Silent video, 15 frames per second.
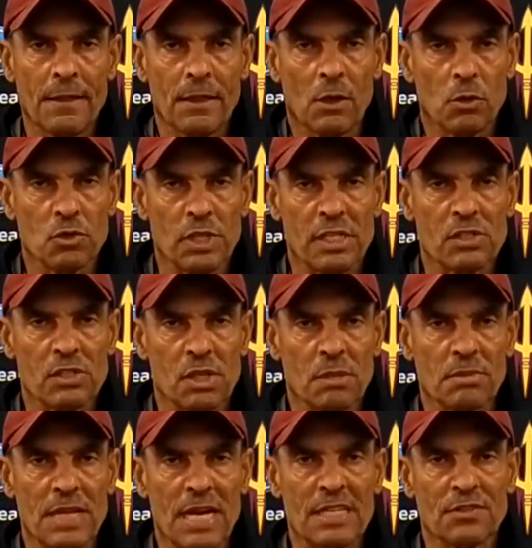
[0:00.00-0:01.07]
Those things are
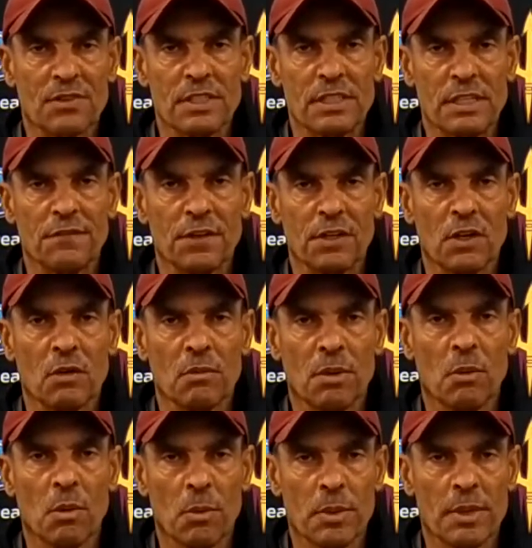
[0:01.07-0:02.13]
sometimes very difficult.
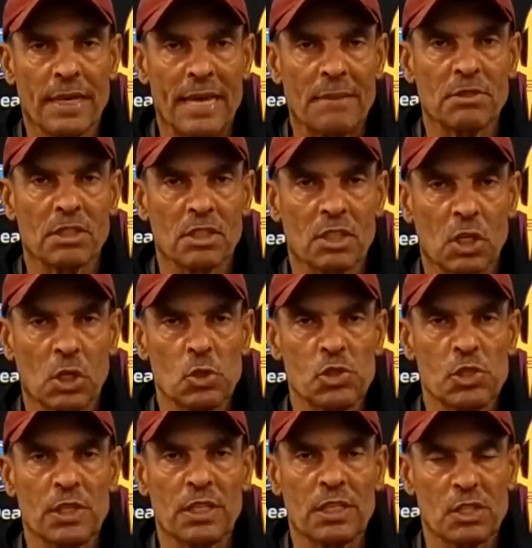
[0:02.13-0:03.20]
But when we came to
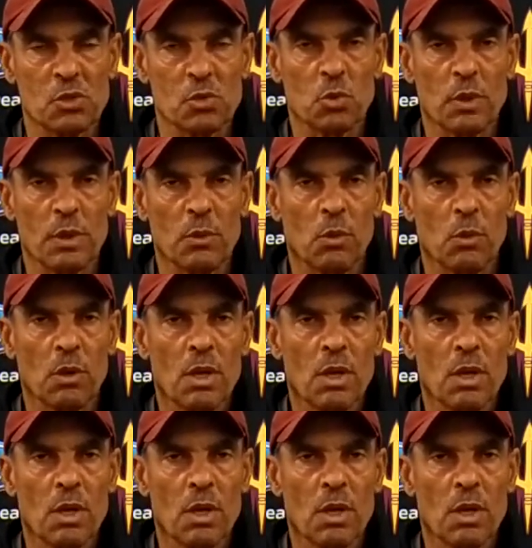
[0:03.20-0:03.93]
conclusion, this was it.